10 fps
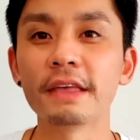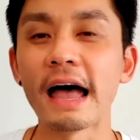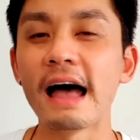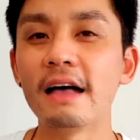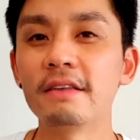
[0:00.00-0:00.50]

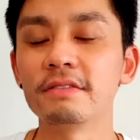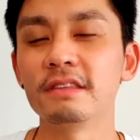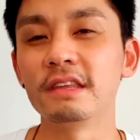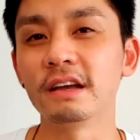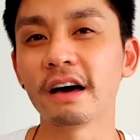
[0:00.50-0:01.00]
as
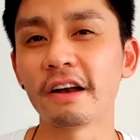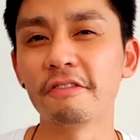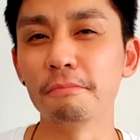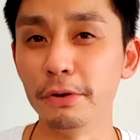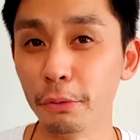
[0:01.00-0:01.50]
the kind
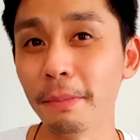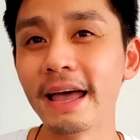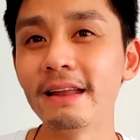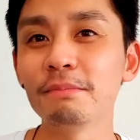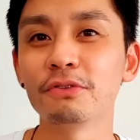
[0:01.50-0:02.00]
of
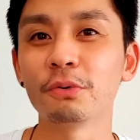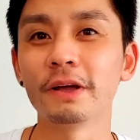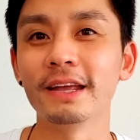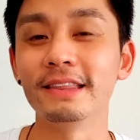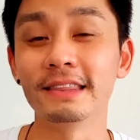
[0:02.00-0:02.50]
middleman
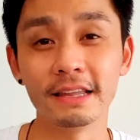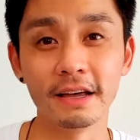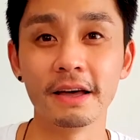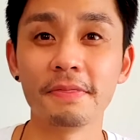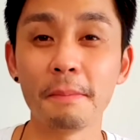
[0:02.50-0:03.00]
between
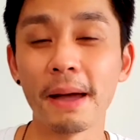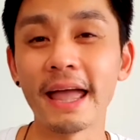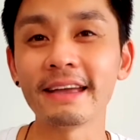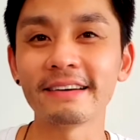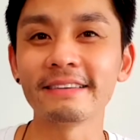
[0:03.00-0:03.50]
the
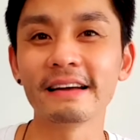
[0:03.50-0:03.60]
bank